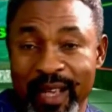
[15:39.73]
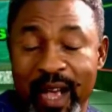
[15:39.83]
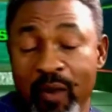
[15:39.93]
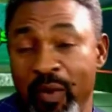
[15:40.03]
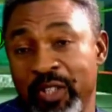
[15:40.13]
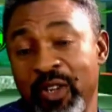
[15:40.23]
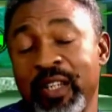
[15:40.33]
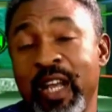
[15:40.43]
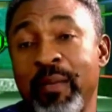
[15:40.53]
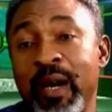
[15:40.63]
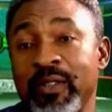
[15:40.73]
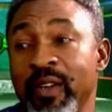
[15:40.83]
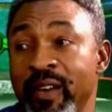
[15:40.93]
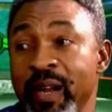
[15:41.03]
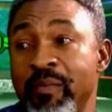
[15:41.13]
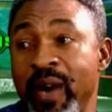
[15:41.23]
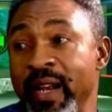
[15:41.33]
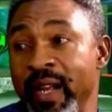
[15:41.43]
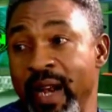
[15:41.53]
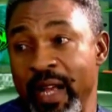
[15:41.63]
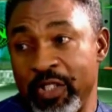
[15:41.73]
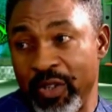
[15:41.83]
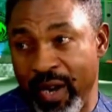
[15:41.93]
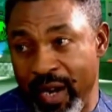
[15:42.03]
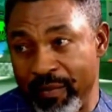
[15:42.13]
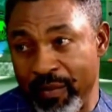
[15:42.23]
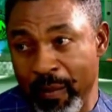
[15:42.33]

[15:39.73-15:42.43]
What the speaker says: and we talked about rebranding Nigeria,